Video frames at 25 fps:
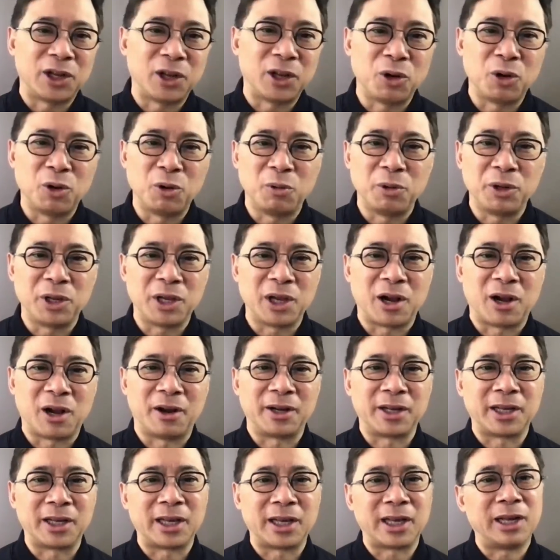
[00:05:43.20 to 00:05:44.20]
to know who we
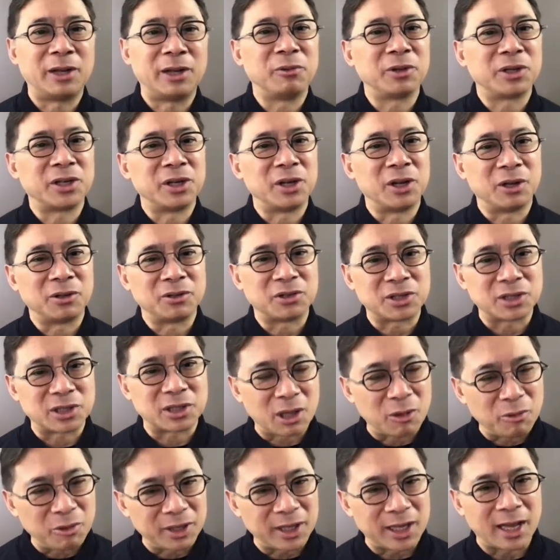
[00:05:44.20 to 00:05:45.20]
are, getting to know,
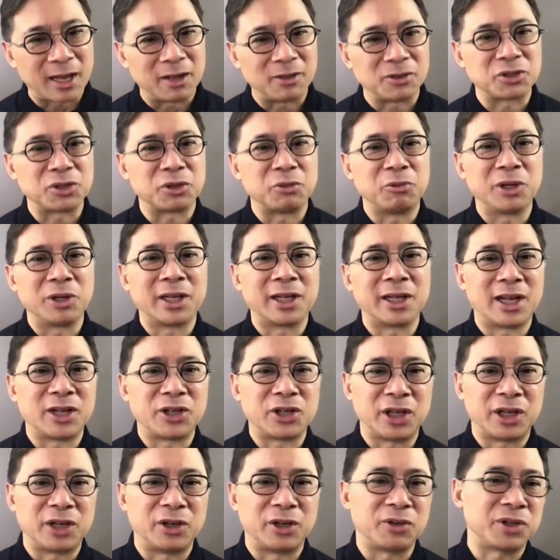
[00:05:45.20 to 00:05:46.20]
slowing down so we can
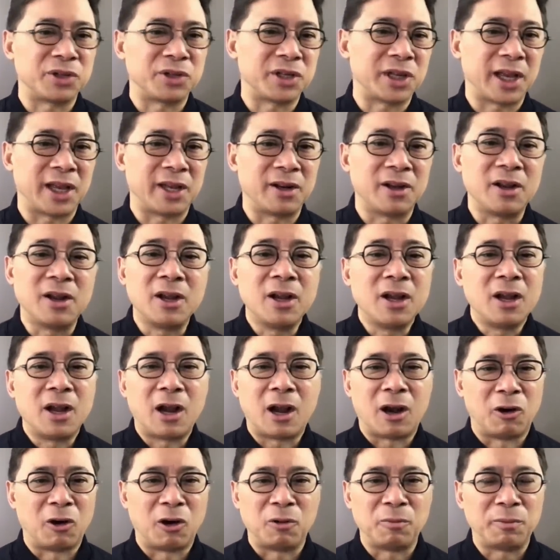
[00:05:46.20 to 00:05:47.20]
actually understand
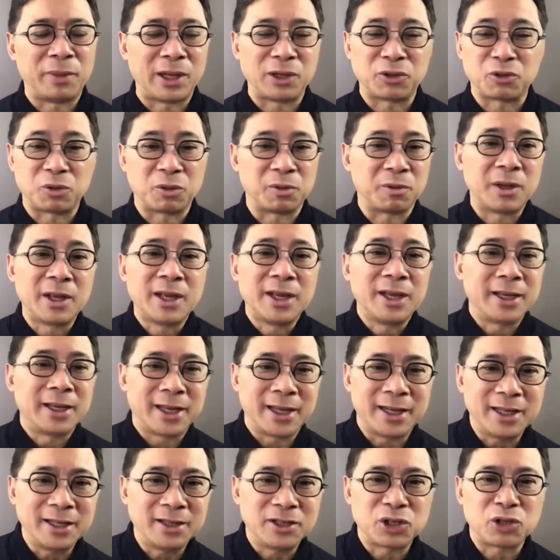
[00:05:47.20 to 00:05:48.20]
our own pace. We're
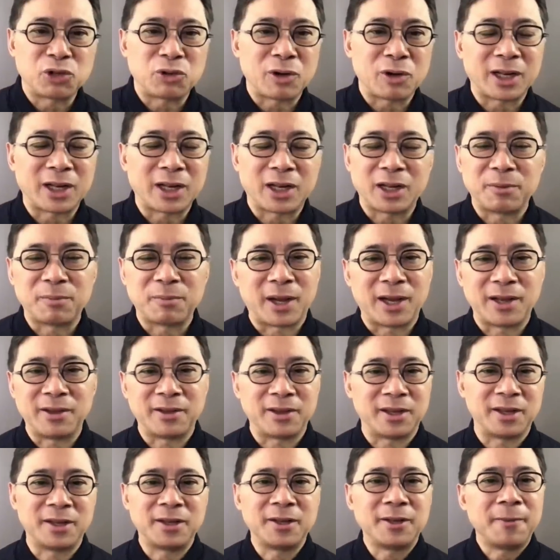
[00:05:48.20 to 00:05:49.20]
getting distracted by
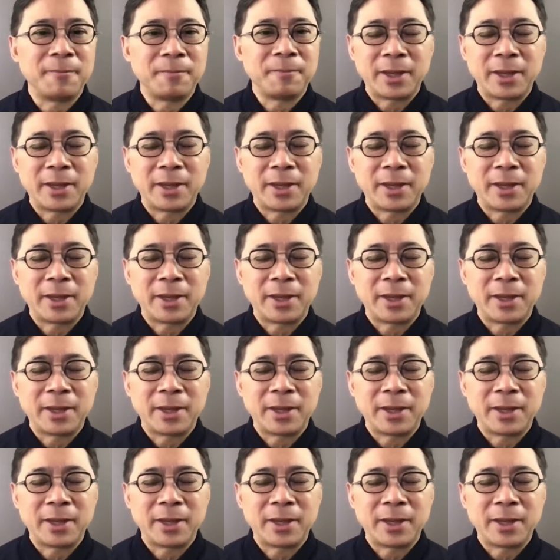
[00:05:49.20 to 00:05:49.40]
the